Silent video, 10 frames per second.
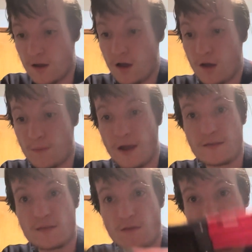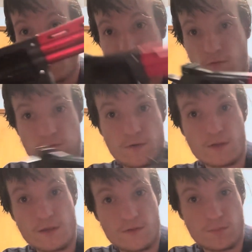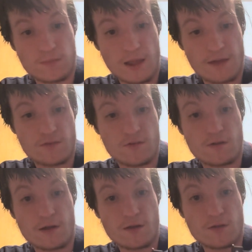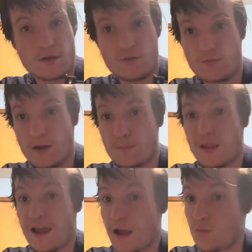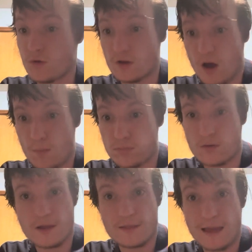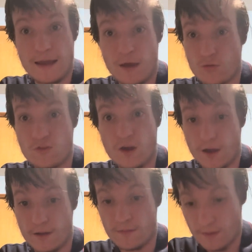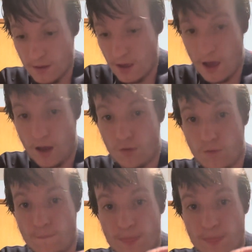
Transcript: I definitely, for this blaster, I know there's red black, I would not bring that outside at all.